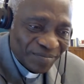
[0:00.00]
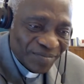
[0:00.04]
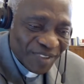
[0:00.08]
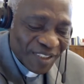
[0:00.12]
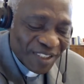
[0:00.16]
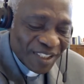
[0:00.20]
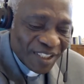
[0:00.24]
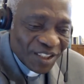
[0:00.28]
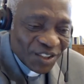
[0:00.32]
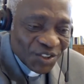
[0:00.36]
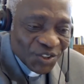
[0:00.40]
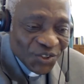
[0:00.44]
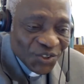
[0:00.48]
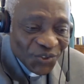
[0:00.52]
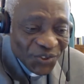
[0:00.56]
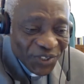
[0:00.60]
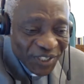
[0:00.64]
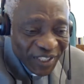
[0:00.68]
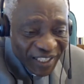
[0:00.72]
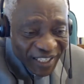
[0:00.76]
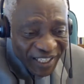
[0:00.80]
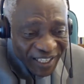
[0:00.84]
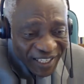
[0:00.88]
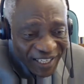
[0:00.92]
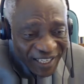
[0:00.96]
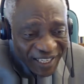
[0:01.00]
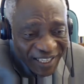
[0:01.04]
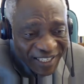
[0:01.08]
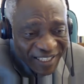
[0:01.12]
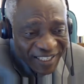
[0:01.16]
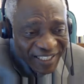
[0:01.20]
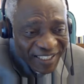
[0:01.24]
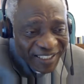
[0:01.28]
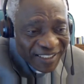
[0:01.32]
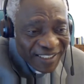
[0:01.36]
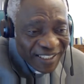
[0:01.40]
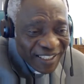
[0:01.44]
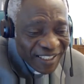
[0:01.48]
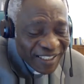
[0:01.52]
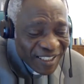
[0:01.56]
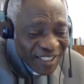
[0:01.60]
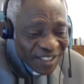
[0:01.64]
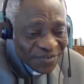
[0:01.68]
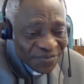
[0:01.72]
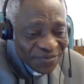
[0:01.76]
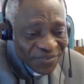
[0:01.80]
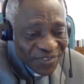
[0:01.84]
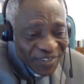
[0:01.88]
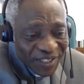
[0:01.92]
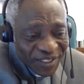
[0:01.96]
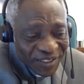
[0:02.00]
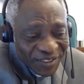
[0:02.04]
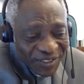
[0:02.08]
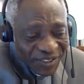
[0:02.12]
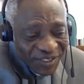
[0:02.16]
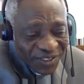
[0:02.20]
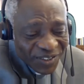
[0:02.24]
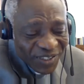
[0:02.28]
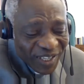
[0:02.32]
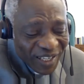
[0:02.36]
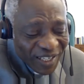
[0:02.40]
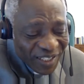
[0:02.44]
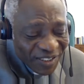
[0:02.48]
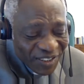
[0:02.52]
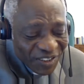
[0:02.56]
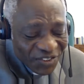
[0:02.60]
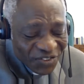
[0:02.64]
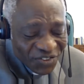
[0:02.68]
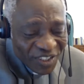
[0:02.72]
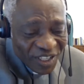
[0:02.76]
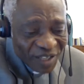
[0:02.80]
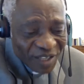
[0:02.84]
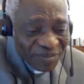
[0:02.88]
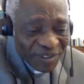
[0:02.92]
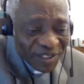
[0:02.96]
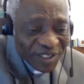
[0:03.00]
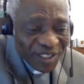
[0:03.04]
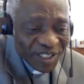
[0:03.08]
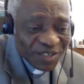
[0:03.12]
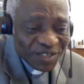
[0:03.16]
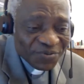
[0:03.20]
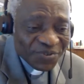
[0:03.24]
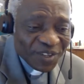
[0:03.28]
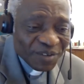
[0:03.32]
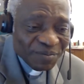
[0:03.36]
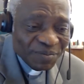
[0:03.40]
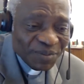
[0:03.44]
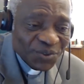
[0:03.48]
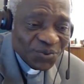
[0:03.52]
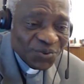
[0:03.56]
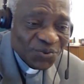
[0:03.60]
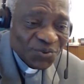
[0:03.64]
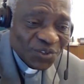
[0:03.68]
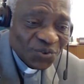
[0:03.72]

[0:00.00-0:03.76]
So care is the difference. Care describes the difference between